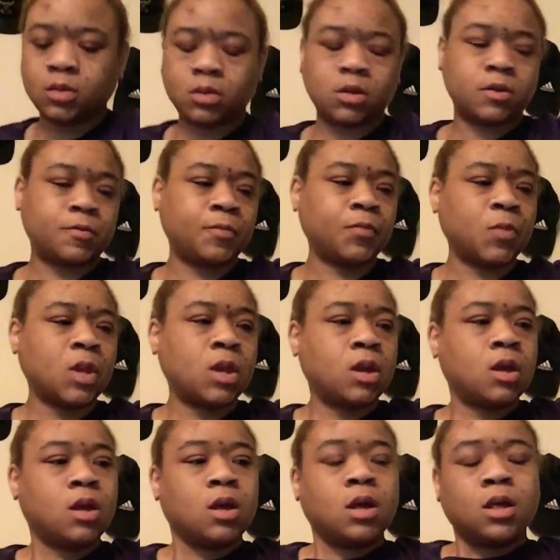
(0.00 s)
So,
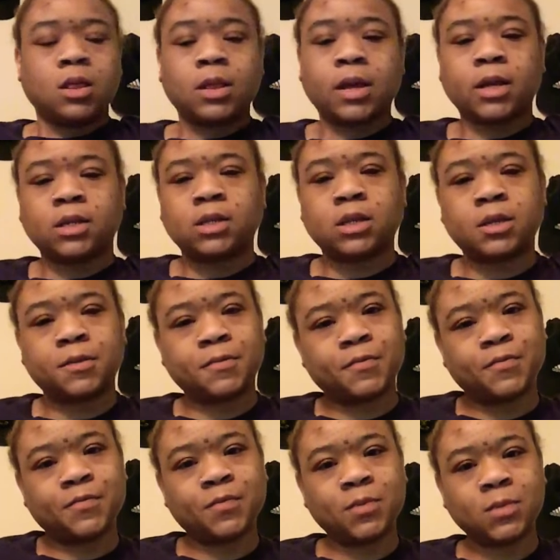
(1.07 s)
like I said,
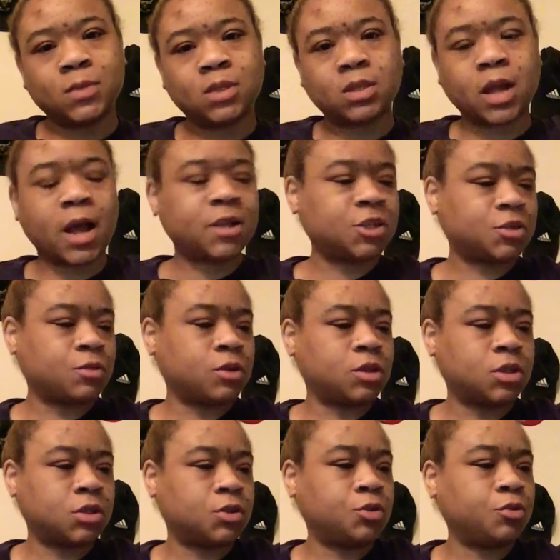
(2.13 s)
I just want
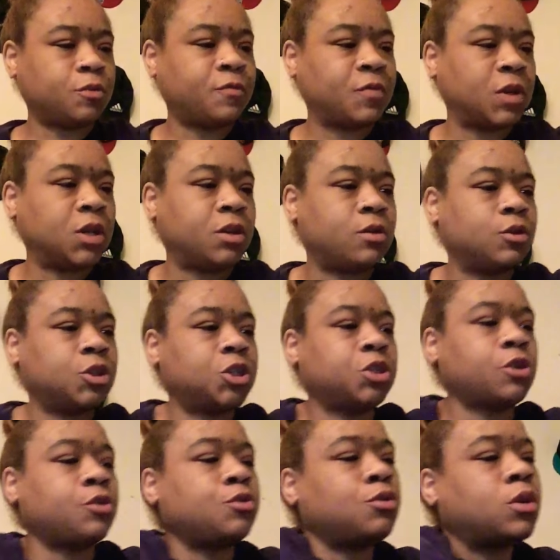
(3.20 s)
to do a video and
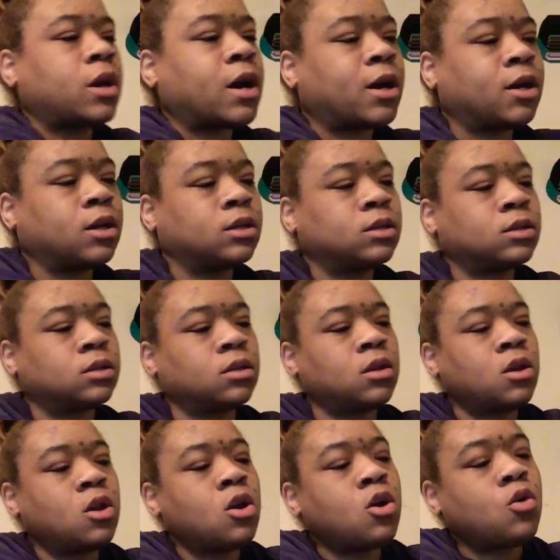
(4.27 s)
show you guys
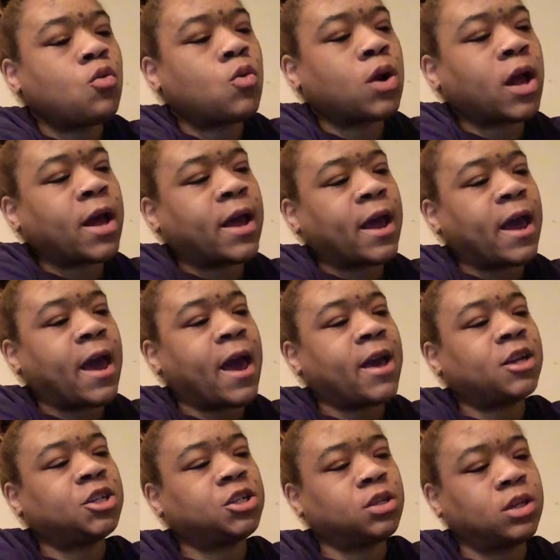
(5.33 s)
what I
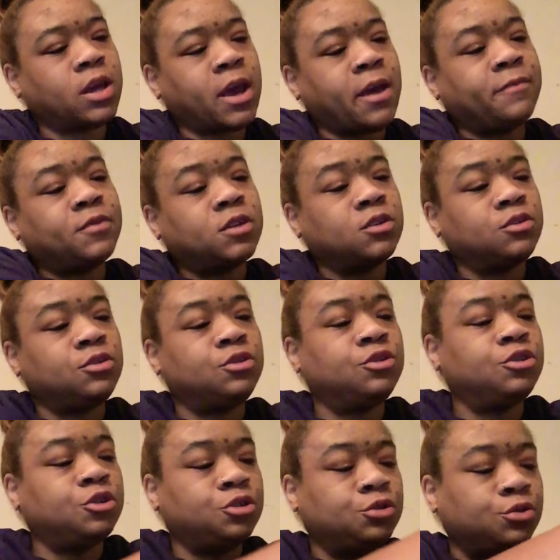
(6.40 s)
actually have to
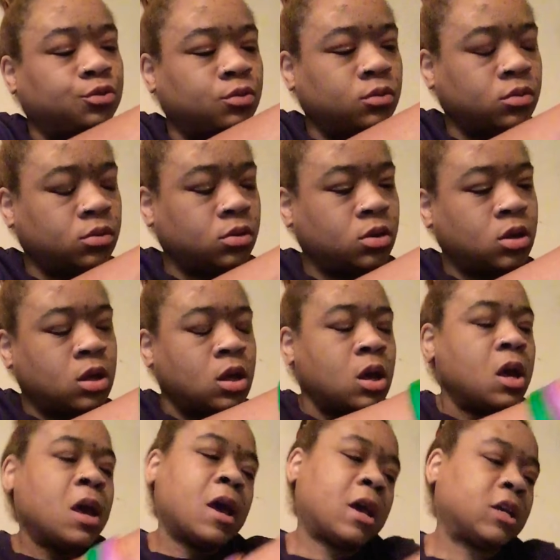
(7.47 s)
do
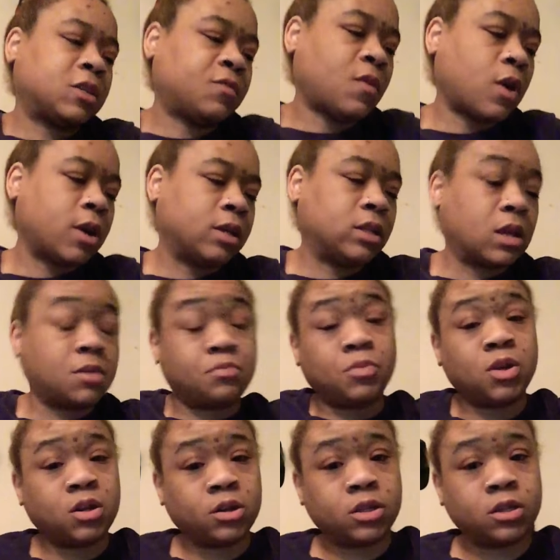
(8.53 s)
as far as
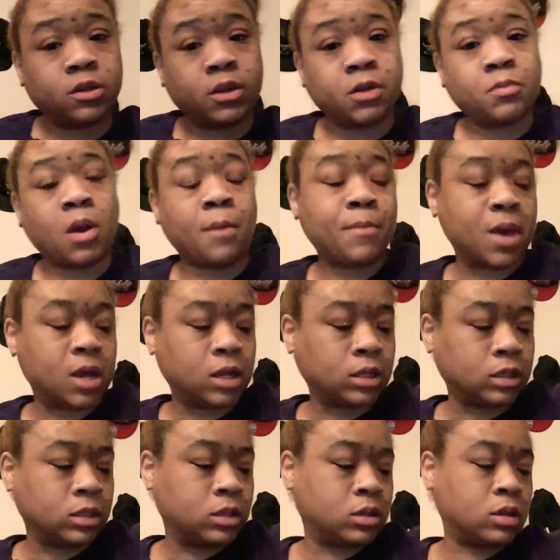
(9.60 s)
administering my
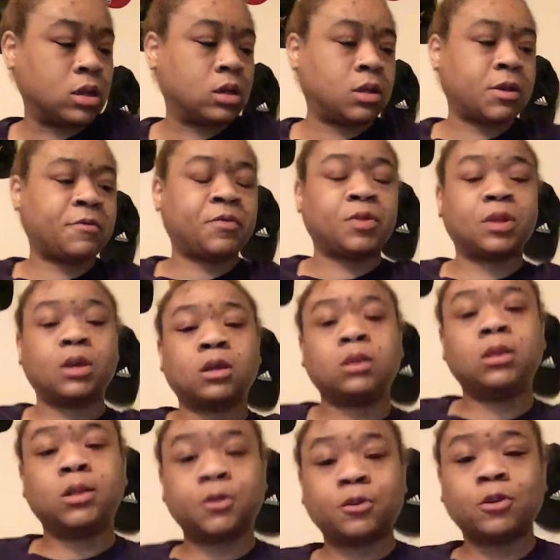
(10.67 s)
medicine and
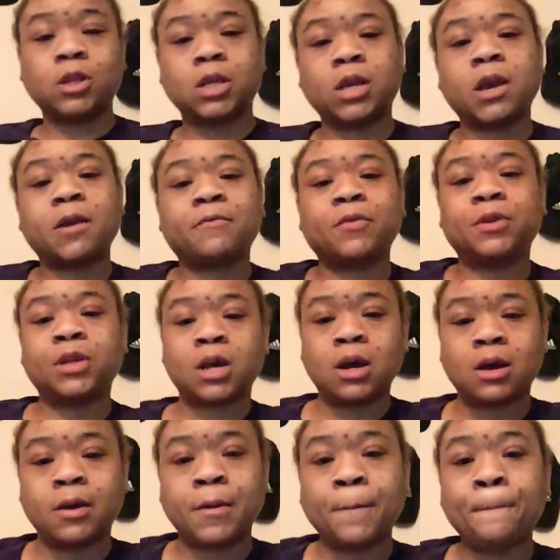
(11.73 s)
everything. Literally every
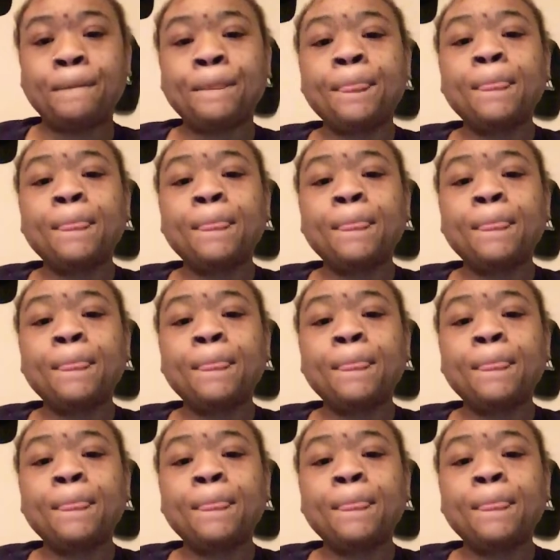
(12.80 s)
time